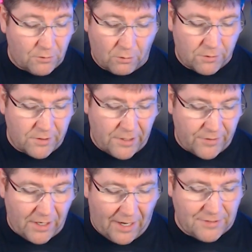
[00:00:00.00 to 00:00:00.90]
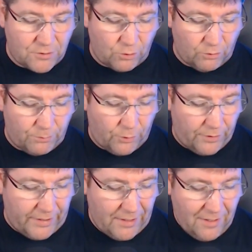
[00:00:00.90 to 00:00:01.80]
ordinary high school
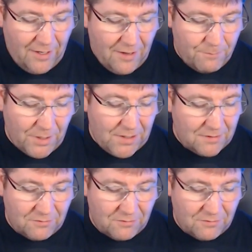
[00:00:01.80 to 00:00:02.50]
boy, but